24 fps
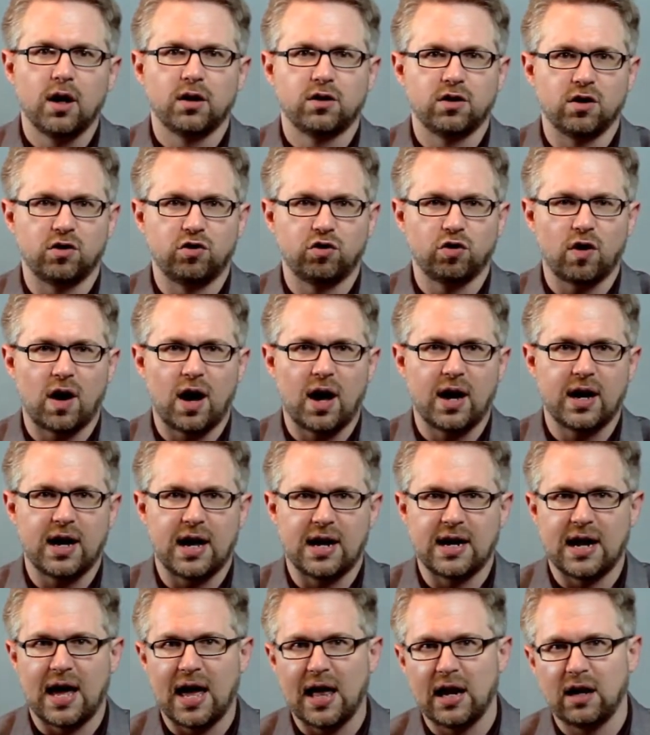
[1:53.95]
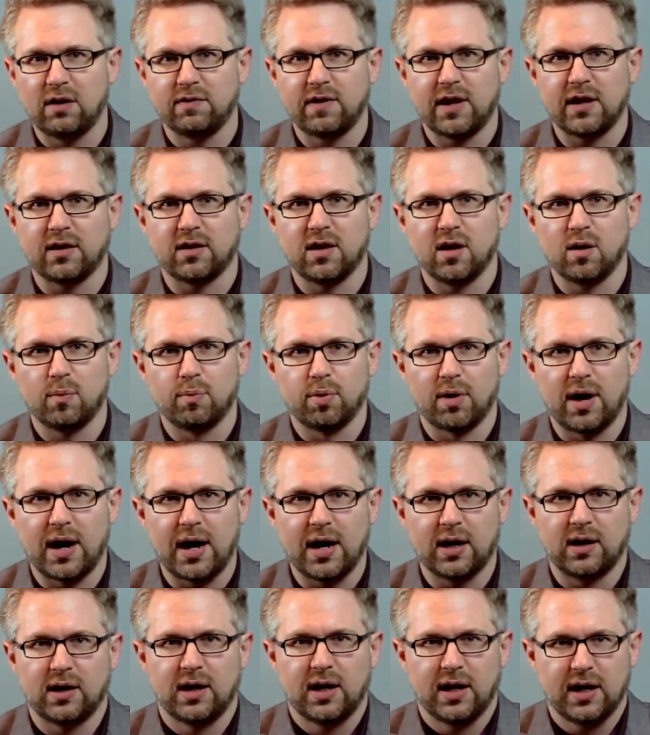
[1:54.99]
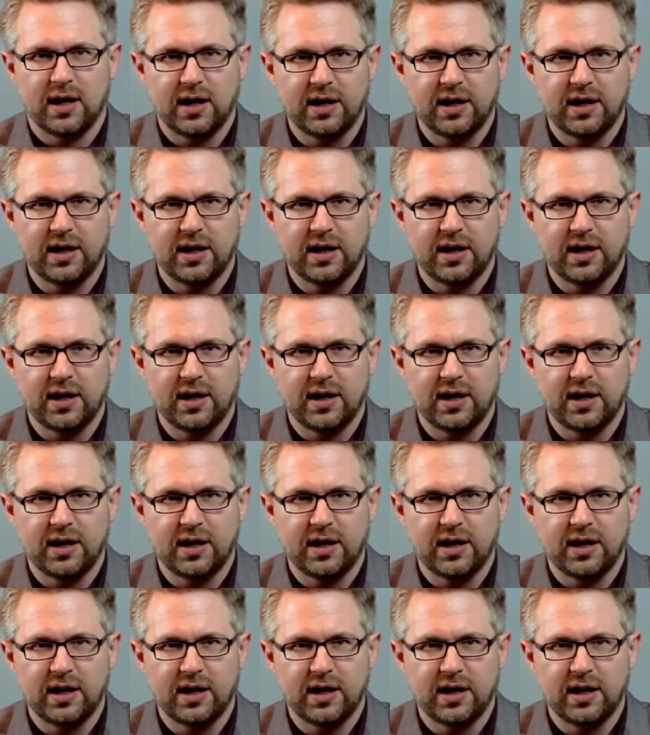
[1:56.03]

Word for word: to try and elevate their brand